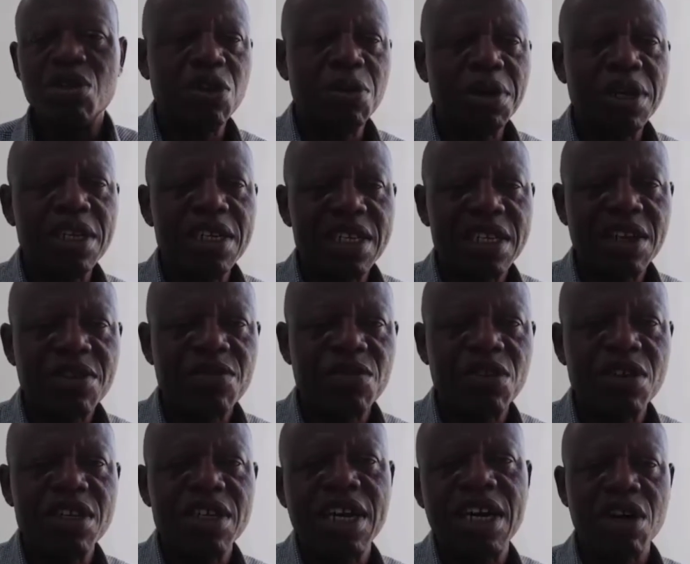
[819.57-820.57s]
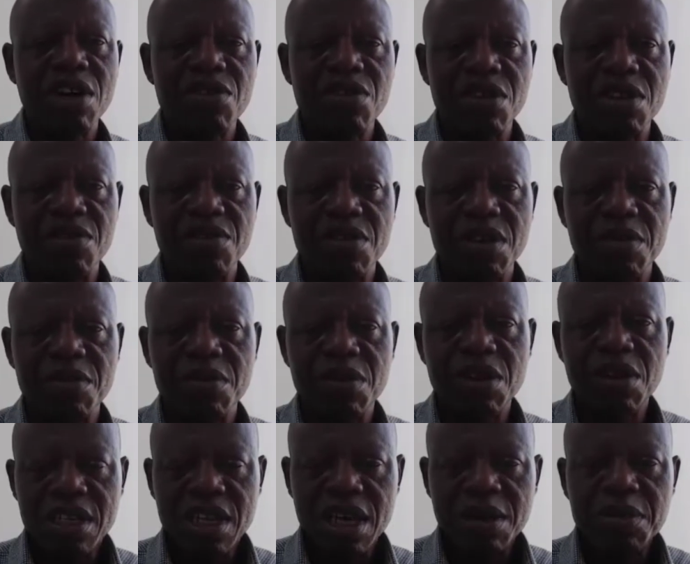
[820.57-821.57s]
normally take funds out of the firm.
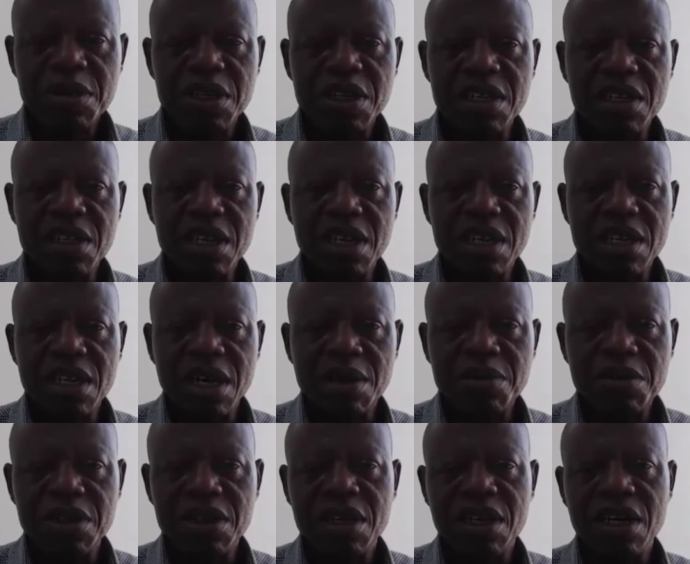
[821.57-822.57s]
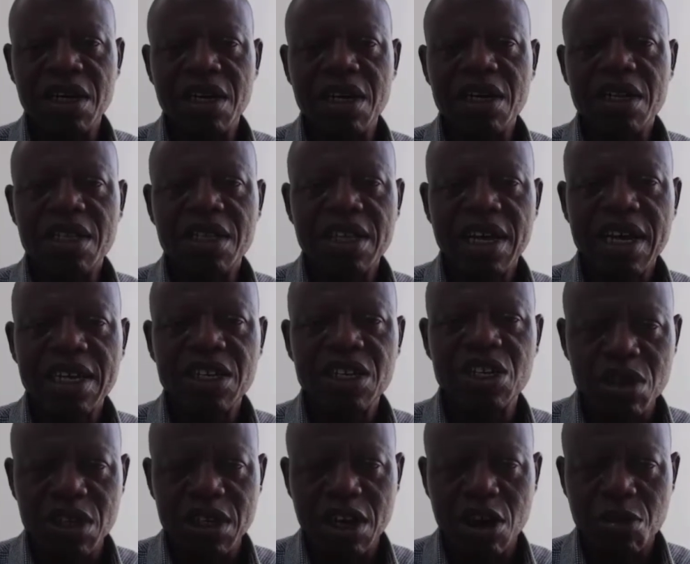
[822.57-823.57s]
Times is the tax
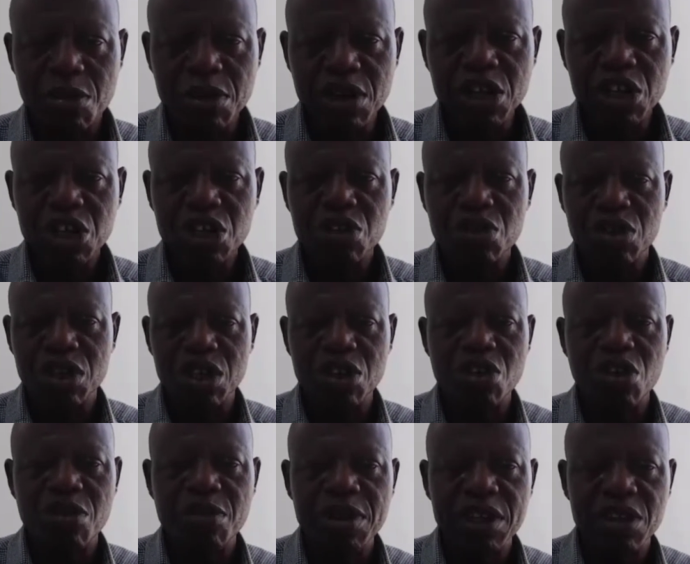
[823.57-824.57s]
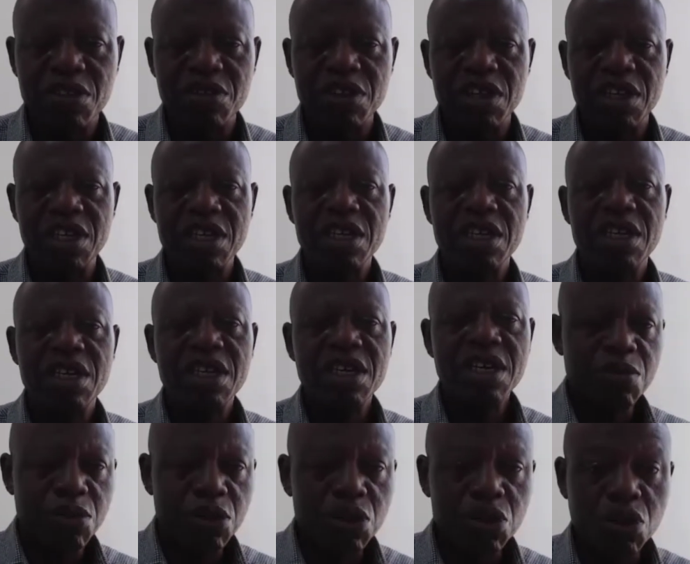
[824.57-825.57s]
is an obligation to the government of the day.
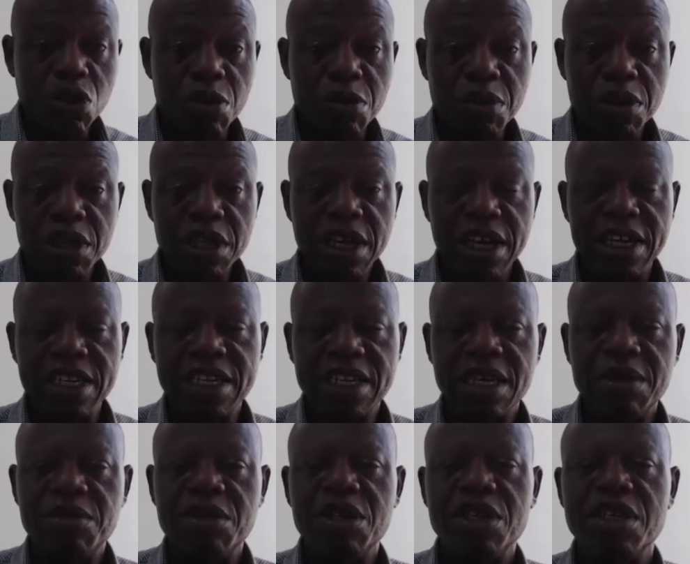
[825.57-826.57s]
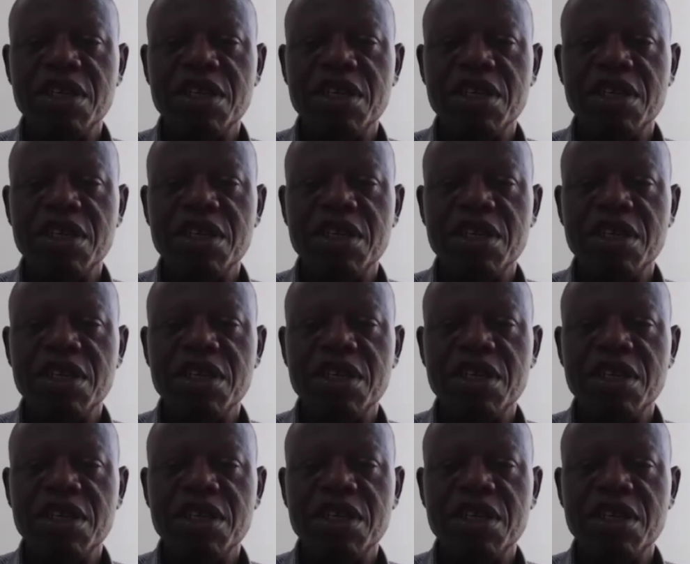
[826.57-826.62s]
Most companies, except